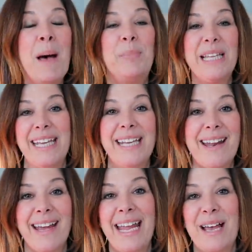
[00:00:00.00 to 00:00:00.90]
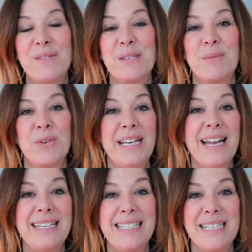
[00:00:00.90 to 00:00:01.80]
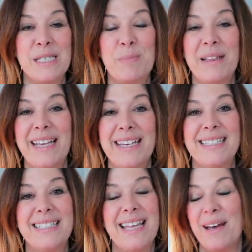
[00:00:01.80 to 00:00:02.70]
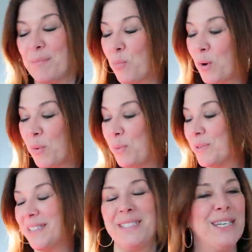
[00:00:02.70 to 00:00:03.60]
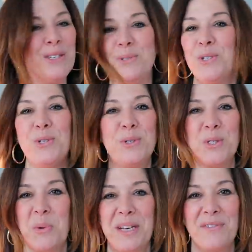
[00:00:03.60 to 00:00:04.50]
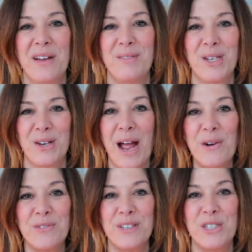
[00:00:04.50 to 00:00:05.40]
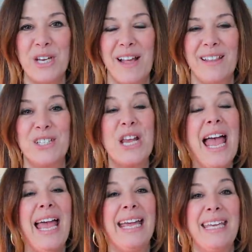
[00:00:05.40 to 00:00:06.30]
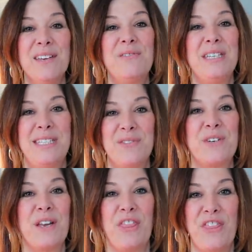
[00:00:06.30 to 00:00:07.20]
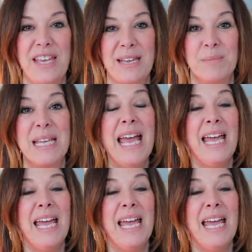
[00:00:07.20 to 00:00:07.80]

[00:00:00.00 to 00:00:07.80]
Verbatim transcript: Blake and I have some great ideas planned where we will continue to do the $25 outfit challenge and give different themes.